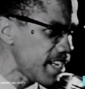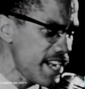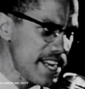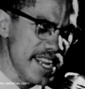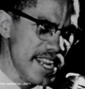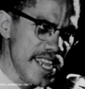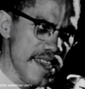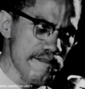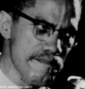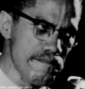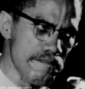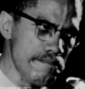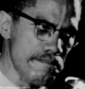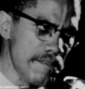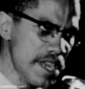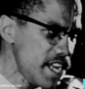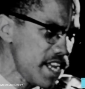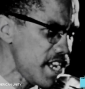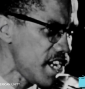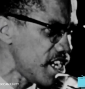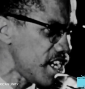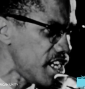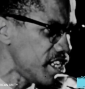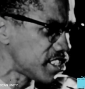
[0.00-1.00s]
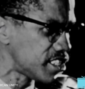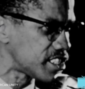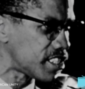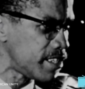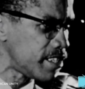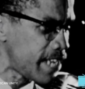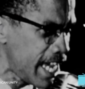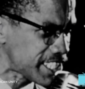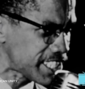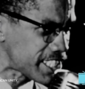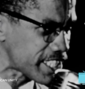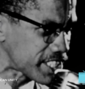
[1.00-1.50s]
by any means
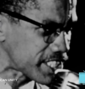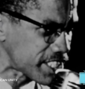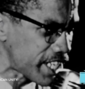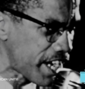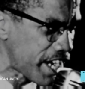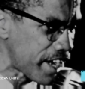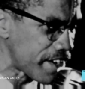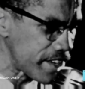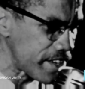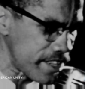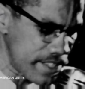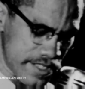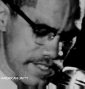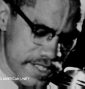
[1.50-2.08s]
necessary.